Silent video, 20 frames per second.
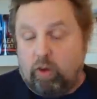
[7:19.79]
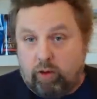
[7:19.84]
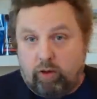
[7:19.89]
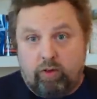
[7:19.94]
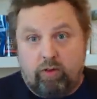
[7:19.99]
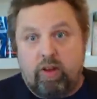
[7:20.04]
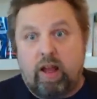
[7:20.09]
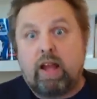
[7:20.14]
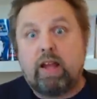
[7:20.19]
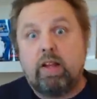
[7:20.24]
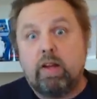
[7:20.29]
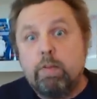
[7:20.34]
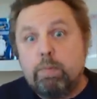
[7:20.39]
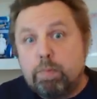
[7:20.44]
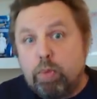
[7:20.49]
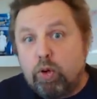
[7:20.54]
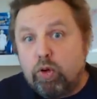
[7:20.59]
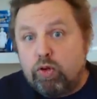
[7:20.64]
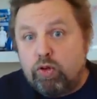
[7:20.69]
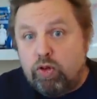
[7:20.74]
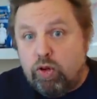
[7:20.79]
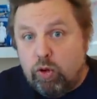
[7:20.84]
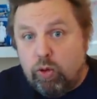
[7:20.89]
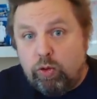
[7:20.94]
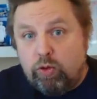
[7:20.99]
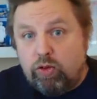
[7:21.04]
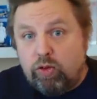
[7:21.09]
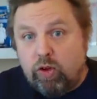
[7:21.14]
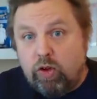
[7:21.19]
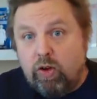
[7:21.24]
Her executive
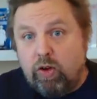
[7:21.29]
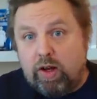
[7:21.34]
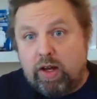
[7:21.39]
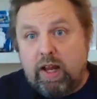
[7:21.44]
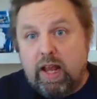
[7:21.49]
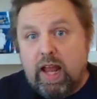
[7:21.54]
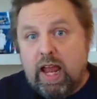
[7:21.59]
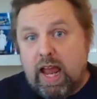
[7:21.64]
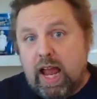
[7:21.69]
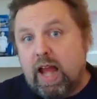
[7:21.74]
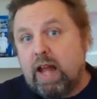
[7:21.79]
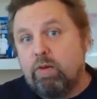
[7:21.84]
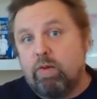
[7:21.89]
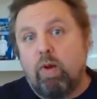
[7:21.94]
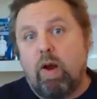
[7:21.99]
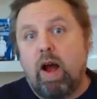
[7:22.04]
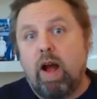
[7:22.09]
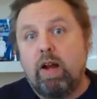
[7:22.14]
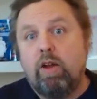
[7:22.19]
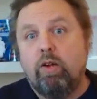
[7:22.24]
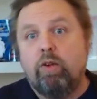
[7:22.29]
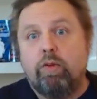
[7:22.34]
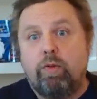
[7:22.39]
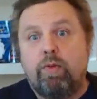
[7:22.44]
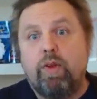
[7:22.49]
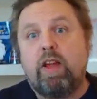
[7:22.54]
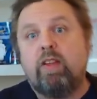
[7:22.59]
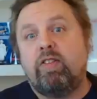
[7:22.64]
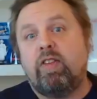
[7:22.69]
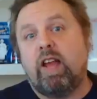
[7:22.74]
producer and head writers
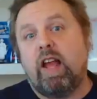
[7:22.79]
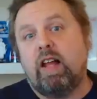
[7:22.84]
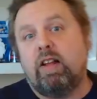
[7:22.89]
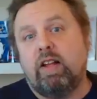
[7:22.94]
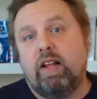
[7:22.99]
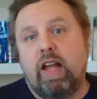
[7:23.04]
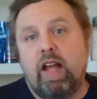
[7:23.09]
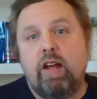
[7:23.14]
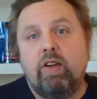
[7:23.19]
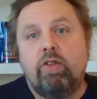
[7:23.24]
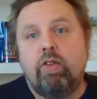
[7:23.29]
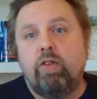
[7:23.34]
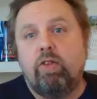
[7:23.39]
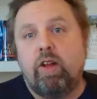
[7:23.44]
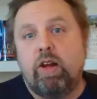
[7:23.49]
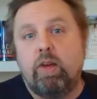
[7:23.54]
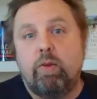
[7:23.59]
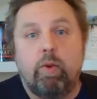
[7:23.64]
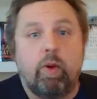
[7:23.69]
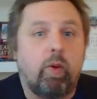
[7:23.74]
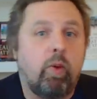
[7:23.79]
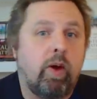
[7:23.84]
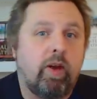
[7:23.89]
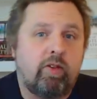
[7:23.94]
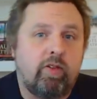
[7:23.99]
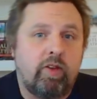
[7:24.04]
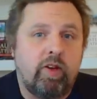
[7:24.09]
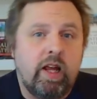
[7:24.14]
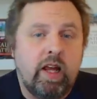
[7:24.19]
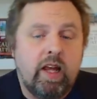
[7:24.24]
facing allegations that he
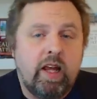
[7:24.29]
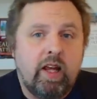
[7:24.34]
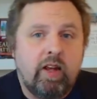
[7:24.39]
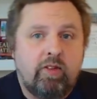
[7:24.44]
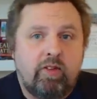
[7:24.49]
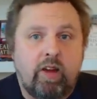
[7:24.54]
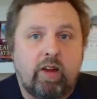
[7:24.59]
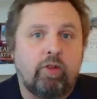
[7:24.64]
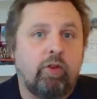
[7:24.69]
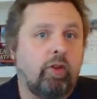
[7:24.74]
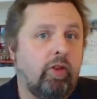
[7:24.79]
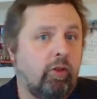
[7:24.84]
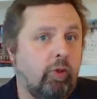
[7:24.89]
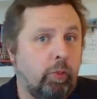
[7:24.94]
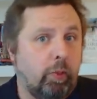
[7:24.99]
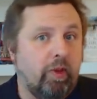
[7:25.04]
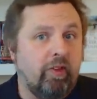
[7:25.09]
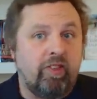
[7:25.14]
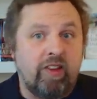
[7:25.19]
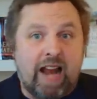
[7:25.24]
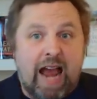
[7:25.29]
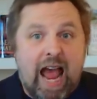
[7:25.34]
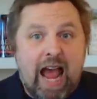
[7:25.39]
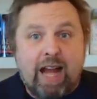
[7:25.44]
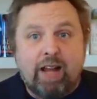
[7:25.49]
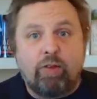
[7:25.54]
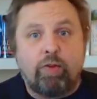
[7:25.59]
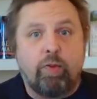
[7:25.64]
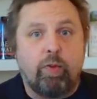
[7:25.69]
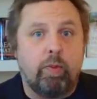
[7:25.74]
requested sexually explicit
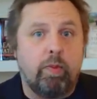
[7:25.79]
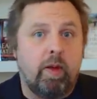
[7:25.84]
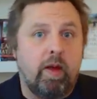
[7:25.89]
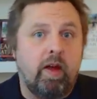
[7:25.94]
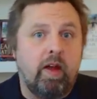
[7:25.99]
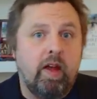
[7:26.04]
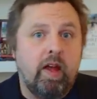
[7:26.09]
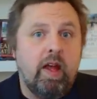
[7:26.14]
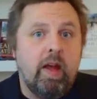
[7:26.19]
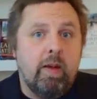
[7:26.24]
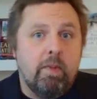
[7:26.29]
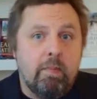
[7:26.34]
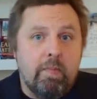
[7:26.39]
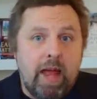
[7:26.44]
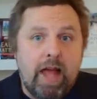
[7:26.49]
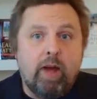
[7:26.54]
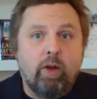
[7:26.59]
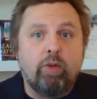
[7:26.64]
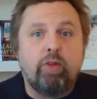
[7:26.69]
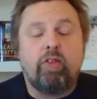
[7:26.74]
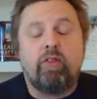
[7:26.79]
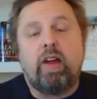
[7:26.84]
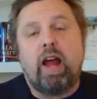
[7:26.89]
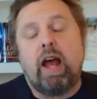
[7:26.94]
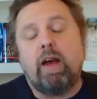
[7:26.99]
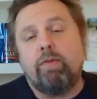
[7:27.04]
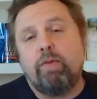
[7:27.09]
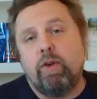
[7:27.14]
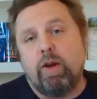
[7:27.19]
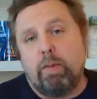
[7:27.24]
acts from a male
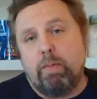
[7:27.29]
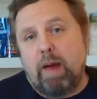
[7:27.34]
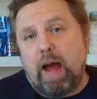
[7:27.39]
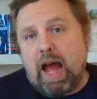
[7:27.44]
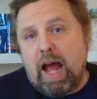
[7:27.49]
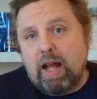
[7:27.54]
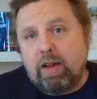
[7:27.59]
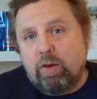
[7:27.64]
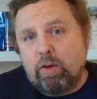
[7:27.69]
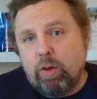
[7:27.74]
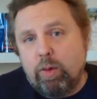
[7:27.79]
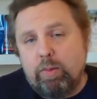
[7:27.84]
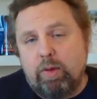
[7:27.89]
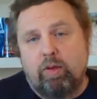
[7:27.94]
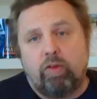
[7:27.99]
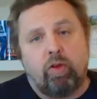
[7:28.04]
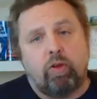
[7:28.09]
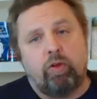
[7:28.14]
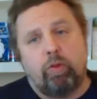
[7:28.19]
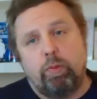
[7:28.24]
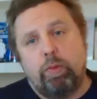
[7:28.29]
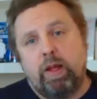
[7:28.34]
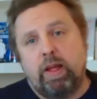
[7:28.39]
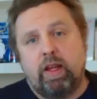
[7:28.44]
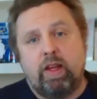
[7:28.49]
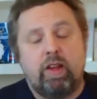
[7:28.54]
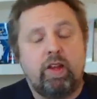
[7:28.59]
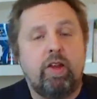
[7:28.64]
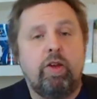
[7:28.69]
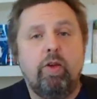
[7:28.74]
staffer in a bathroom. He's also
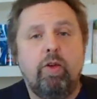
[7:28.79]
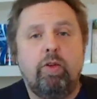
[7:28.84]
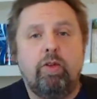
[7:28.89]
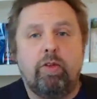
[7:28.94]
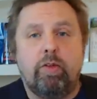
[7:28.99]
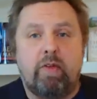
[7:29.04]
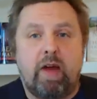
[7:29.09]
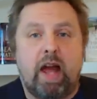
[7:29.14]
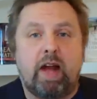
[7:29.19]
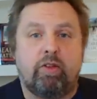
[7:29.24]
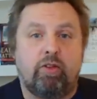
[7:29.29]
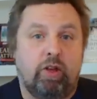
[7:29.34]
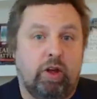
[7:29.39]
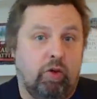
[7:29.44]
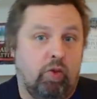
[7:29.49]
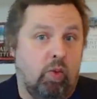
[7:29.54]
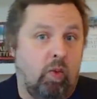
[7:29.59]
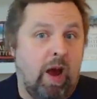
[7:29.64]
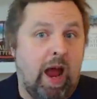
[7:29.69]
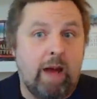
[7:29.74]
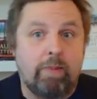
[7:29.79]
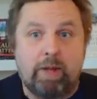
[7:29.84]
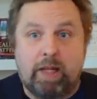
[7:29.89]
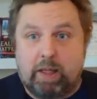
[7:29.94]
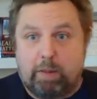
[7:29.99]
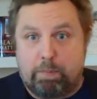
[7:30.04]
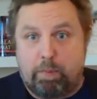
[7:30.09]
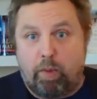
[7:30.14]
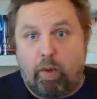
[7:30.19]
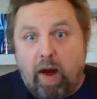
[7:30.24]
being accused of actually
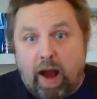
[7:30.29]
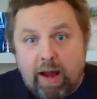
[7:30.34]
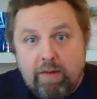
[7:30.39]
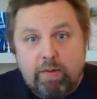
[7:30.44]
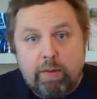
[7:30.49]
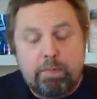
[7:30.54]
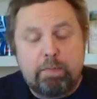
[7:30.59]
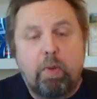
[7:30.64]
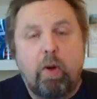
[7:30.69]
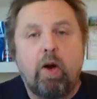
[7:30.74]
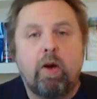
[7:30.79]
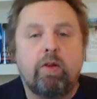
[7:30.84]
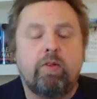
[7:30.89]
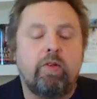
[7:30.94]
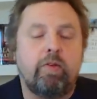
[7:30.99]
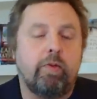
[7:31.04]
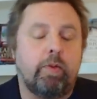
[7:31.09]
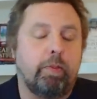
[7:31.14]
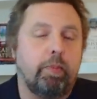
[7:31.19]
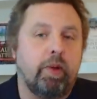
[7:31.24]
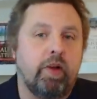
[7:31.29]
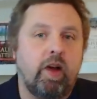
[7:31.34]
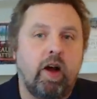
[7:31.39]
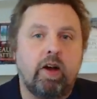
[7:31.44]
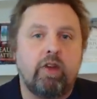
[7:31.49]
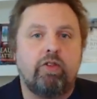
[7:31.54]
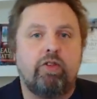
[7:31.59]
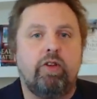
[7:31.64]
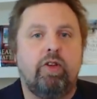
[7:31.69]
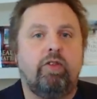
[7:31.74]
grabbing the private parts of a
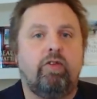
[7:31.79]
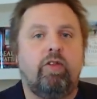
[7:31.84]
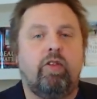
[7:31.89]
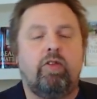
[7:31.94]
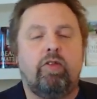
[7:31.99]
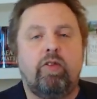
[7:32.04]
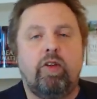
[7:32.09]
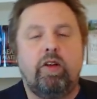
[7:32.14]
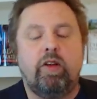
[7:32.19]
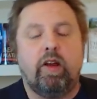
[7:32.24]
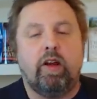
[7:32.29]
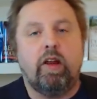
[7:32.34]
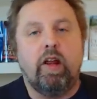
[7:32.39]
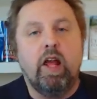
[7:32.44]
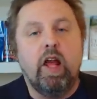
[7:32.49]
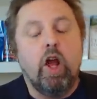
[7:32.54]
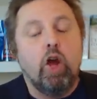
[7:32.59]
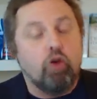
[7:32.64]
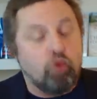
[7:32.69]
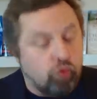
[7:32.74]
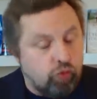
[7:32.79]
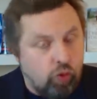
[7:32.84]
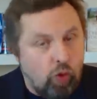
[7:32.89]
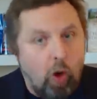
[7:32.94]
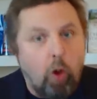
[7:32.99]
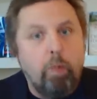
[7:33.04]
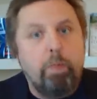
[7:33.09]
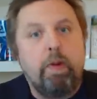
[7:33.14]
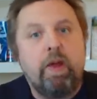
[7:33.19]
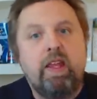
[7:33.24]
production assistant and
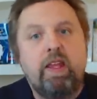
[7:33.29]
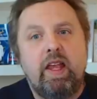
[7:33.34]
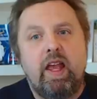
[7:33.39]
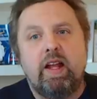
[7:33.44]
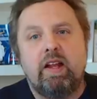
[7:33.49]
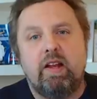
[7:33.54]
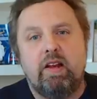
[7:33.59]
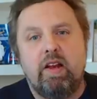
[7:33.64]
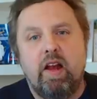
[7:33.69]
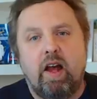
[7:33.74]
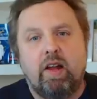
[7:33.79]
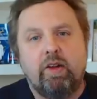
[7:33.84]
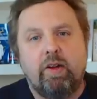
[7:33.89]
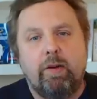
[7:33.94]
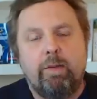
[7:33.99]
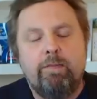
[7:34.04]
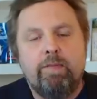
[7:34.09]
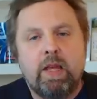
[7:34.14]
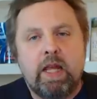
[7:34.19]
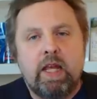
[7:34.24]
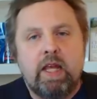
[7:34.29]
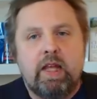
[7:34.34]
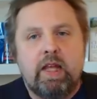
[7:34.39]
groping yet another.